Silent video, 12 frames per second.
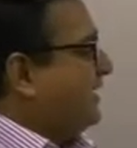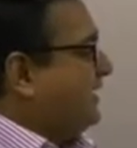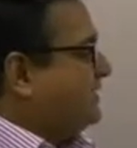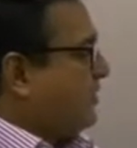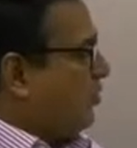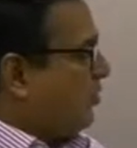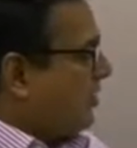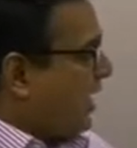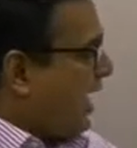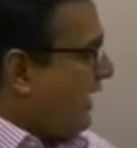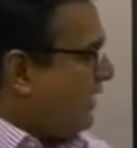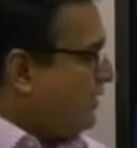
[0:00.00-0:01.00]
is a
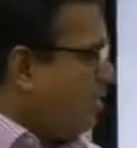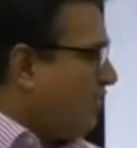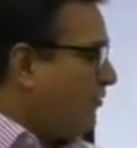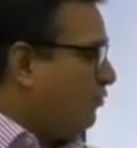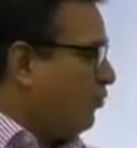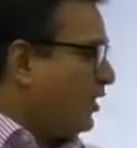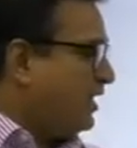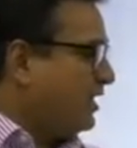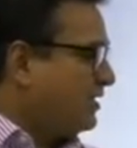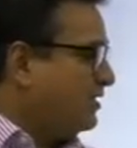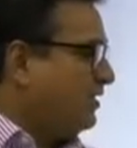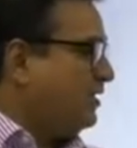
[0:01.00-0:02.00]
kind of
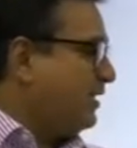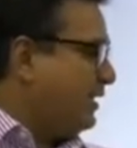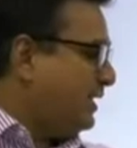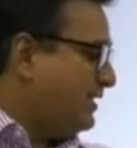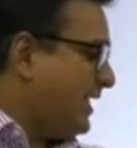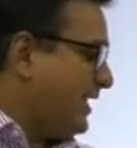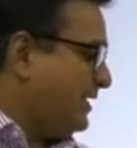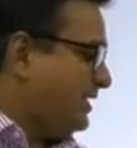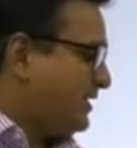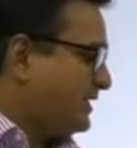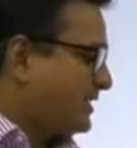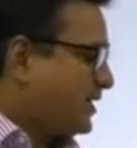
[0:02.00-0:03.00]
word that
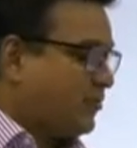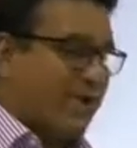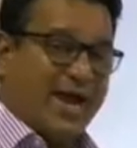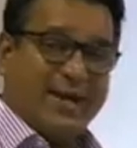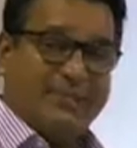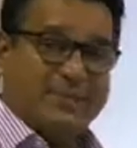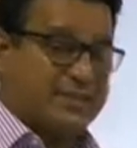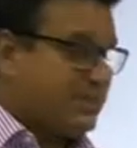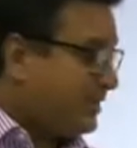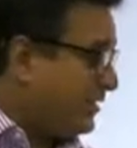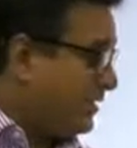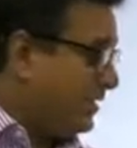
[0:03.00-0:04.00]
describes
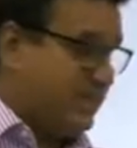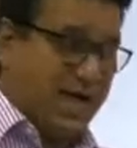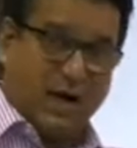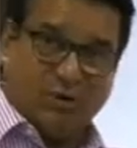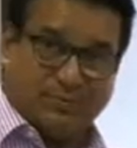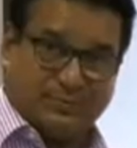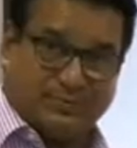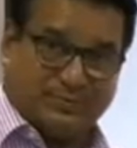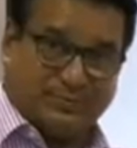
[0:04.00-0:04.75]
a noun.